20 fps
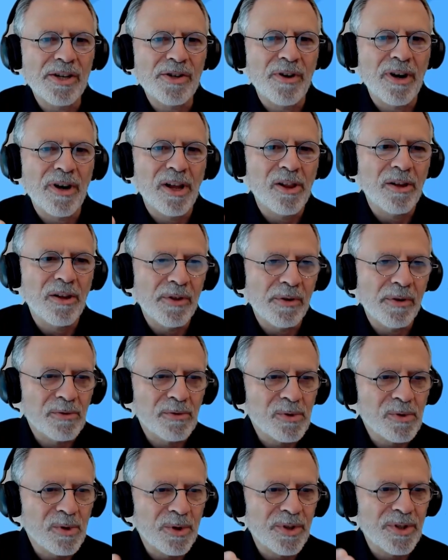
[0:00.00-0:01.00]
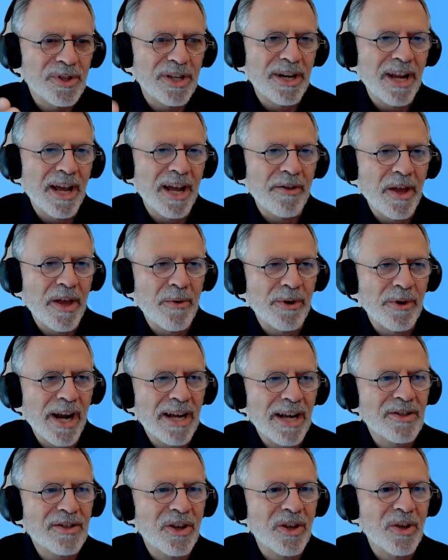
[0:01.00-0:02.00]
trail of the rules and how they were
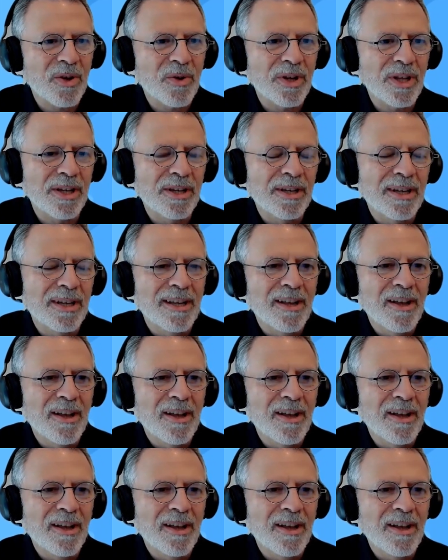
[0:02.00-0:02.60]
executed,